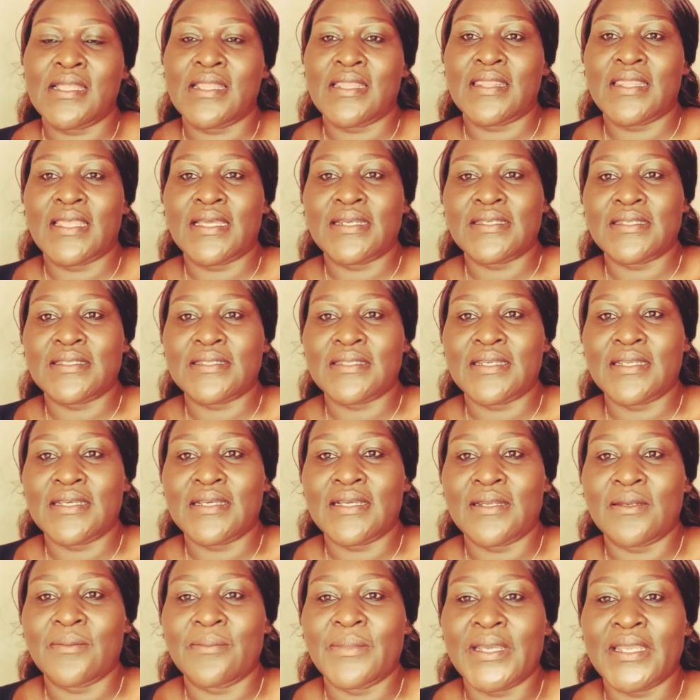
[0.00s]
that is
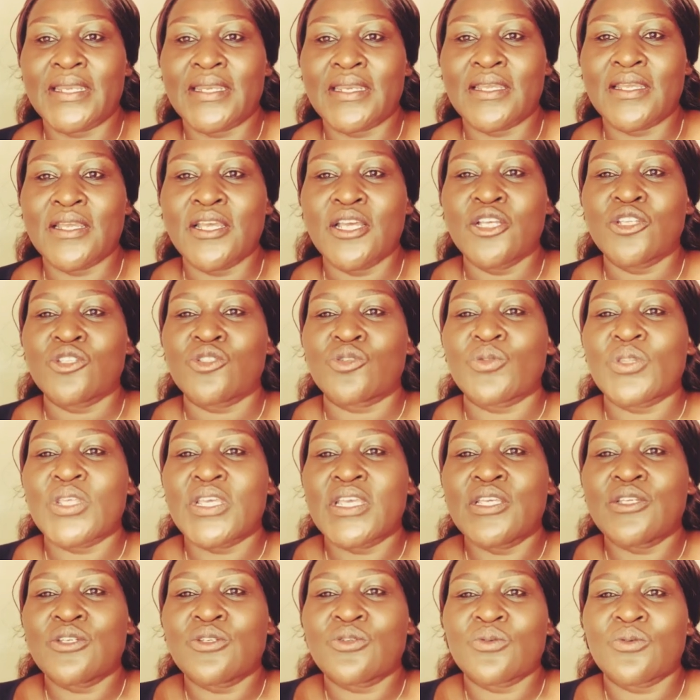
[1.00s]
legally binding so the
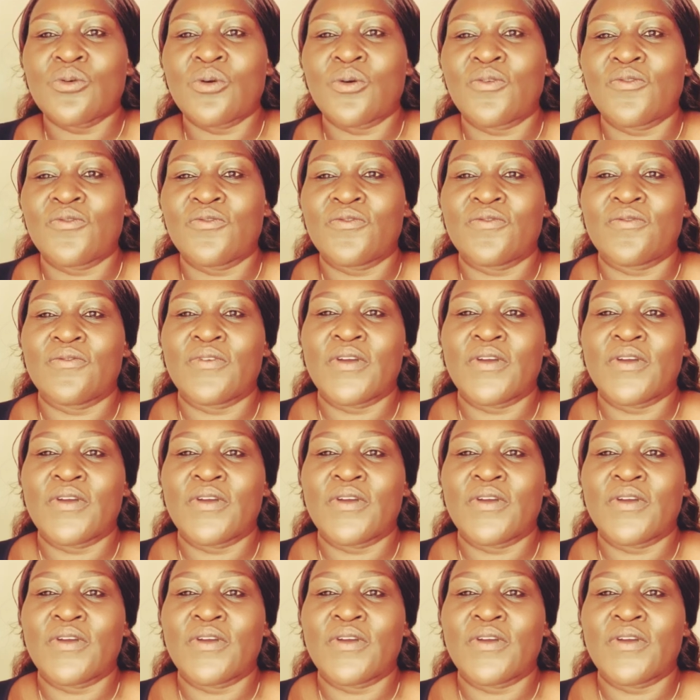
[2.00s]
issue of